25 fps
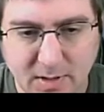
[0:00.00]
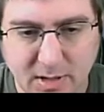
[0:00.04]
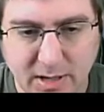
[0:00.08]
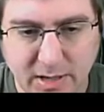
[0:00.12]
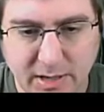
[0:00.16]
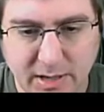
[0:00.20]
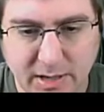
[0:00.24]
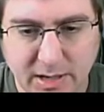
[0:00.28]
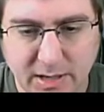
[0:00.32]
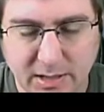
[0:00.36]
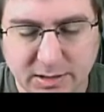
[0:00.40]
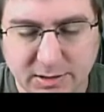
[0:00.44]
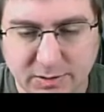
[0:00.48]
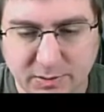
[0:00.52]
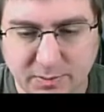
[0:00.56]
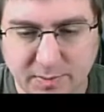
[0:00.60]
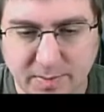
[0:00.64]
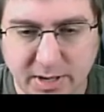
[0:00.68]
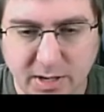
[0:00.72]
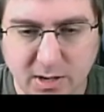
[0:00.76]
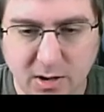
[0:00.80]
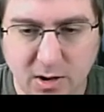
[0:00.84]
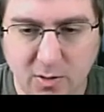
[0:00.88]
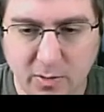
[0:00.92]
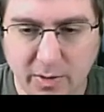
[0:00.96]
I guess.
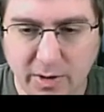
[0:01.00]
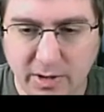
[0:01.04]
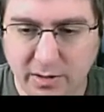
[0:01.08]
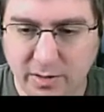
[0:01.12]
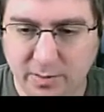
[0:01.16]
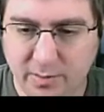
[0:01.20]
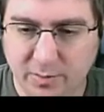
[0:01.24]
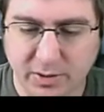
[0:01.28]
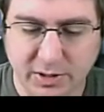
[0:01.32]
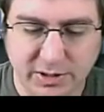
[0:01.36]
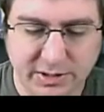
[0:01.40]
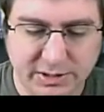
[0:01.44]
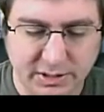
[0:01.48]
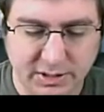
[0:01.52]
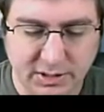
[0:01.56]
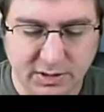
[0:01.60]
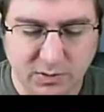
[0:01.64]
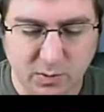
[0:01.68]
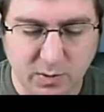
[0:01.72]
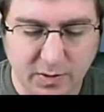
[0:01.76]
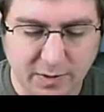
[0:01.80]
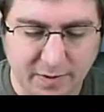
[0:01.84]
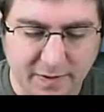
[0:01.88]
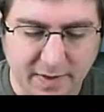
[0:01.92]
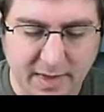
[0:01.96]
Make our way to the precinct
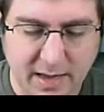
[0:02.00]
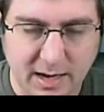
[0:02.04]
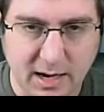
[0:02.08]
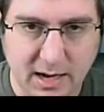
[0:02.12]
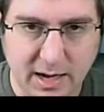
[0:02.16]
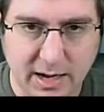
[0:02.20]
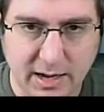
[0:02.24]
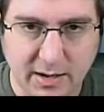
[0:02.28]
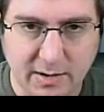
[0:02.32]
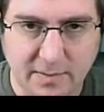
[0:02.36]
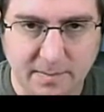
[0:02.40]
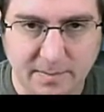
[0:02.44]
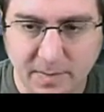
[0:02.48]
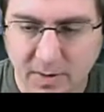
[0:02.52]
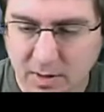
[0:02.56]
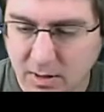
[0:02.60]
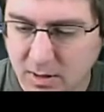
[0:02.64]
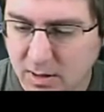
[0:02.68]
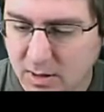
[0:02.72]
with that item,